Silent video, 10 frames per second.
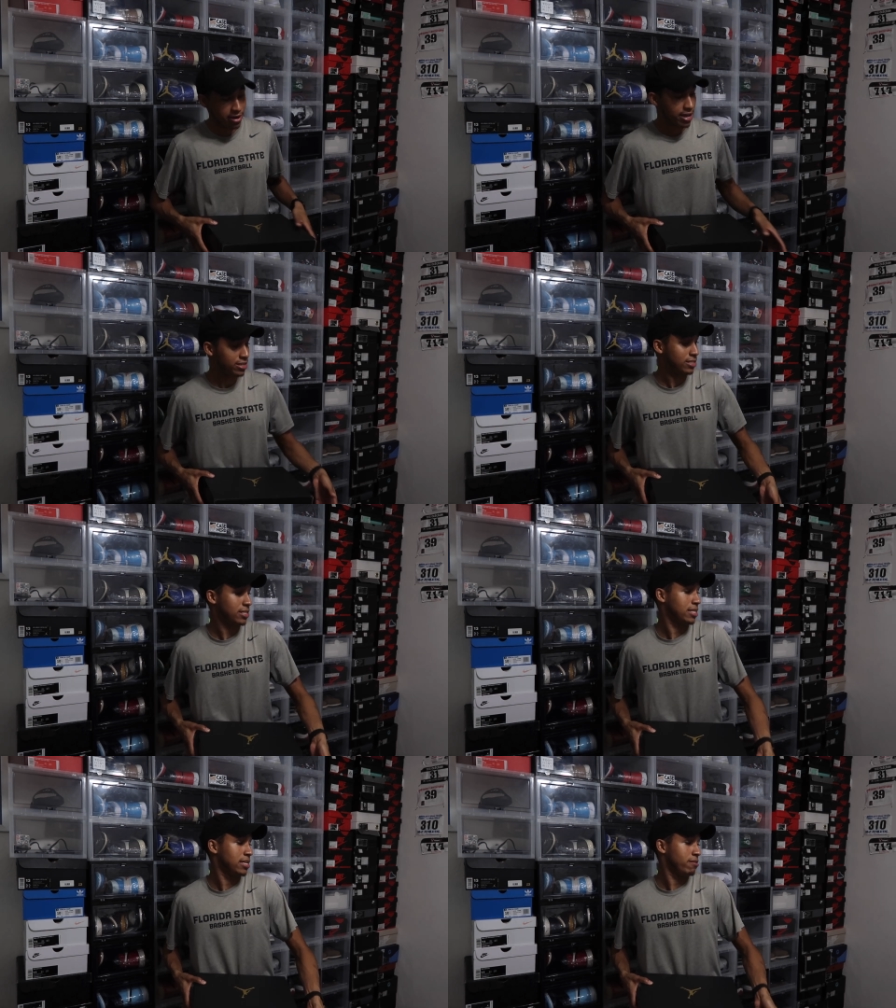nice
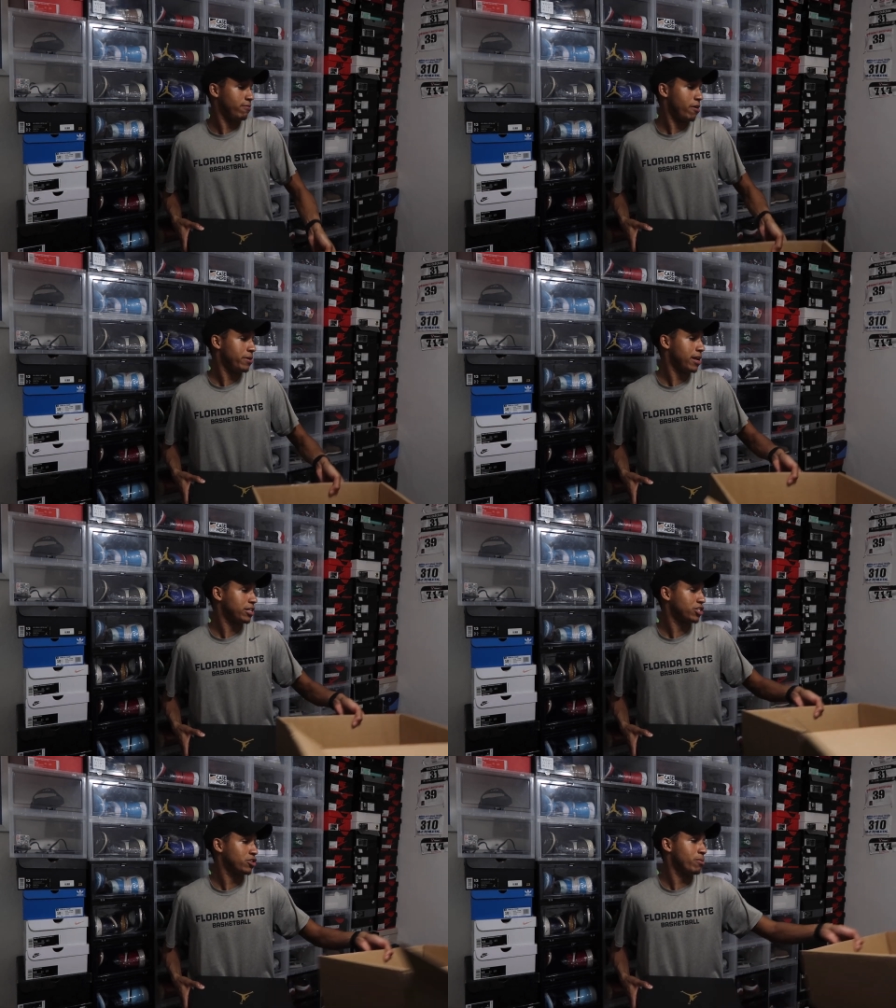
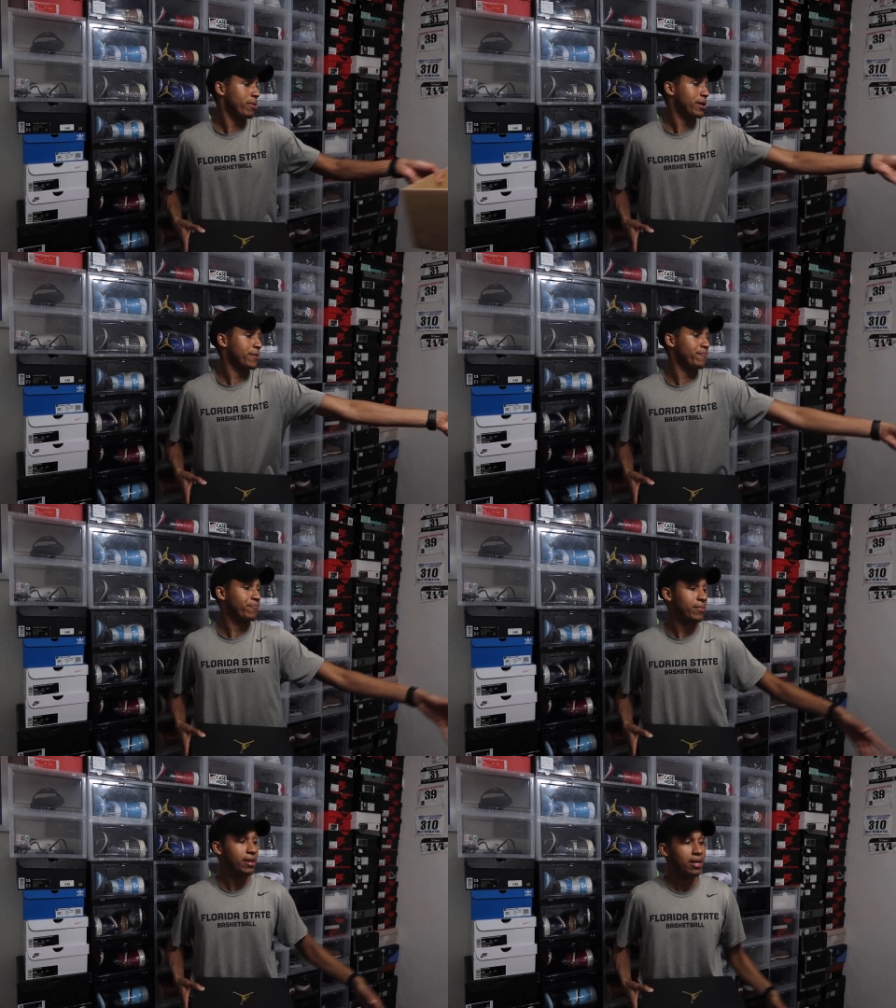shoe, man.